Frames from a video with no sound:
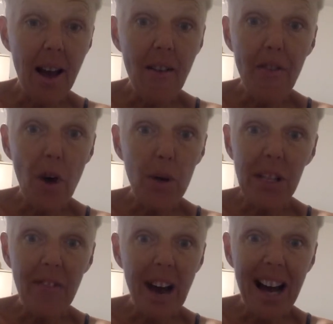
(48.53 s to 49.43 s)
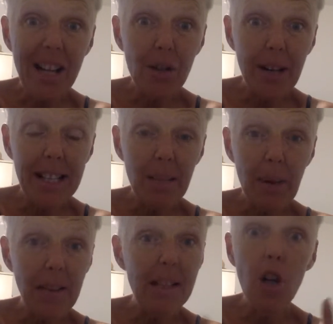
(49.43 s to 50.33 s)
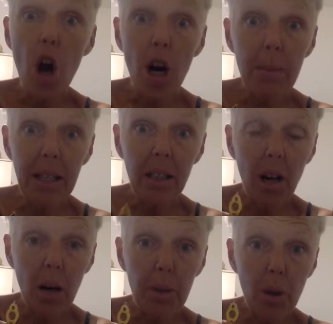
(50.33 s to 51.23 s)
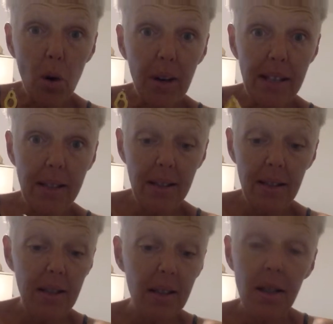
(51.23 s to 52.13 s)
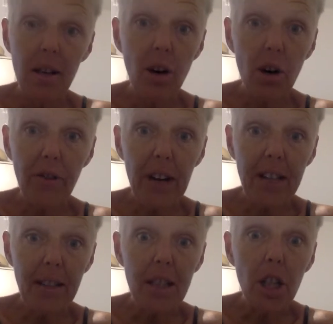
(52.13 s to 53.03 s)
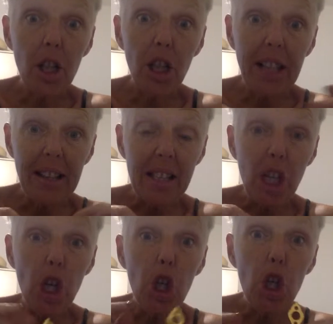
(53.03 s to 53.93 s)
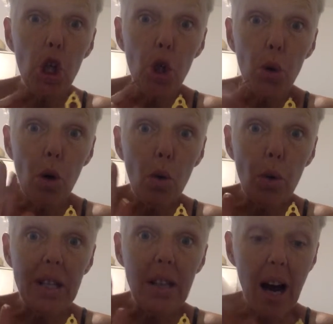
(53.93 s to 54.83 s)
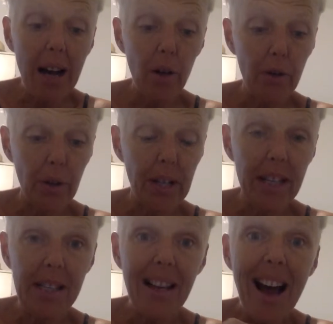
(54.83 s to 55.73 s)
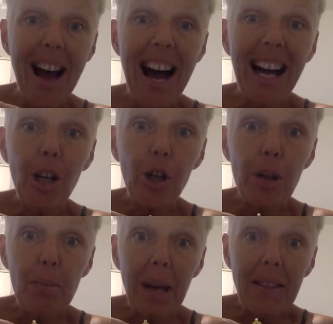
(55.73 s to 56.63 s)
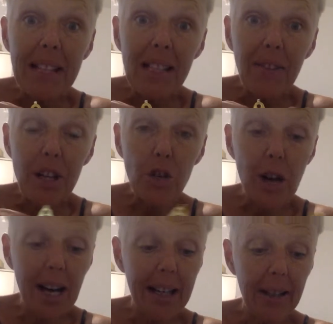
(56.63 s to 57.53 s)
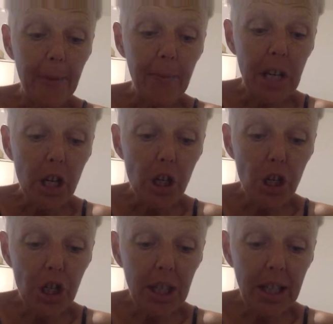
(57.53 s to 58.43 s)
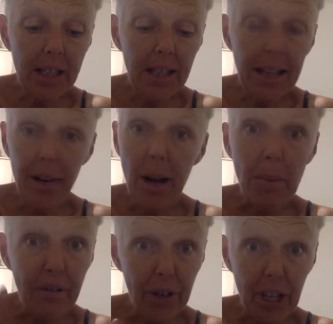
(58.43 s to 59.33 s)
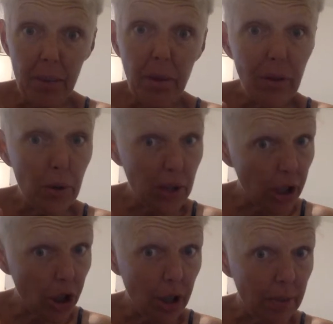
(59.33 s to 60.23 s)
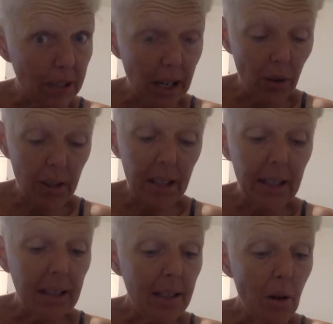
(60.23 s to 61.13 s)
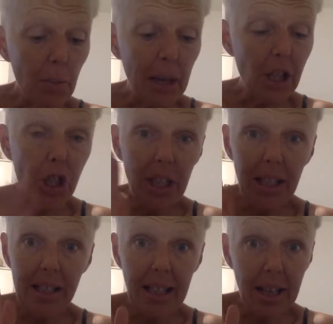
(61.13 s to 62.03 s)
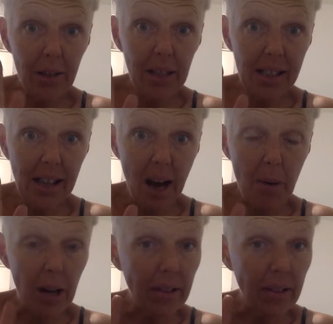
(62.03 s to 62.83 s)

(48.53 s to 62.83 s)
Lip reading: Folks, if I tried to bend this, Carmen Goris, girlfriend, look at this. You would die over this. I couldn't bend this if I tried. She has layered up, and forgive me for using she, Miss Hendrick, but she has layered this up on